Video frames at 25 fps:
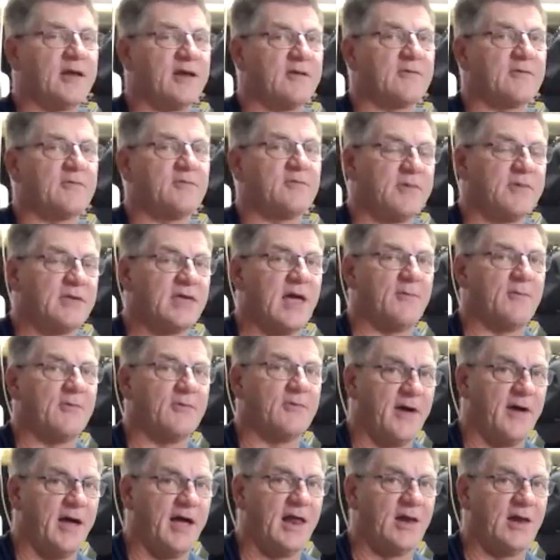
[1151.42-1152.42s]
to become
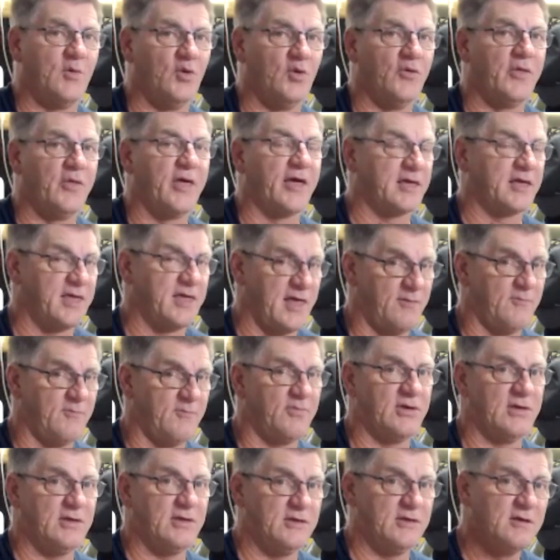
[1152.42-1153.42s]
available that can
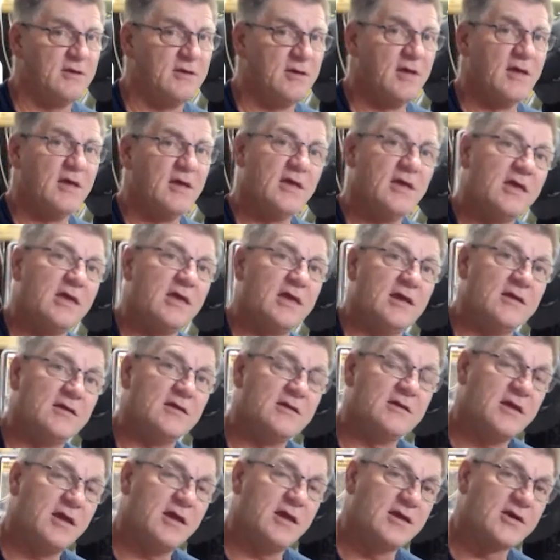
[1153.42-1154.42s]
be
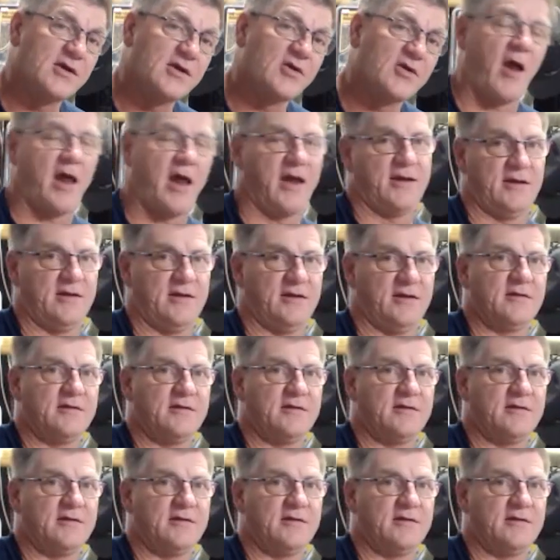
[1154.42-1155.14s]
integrated.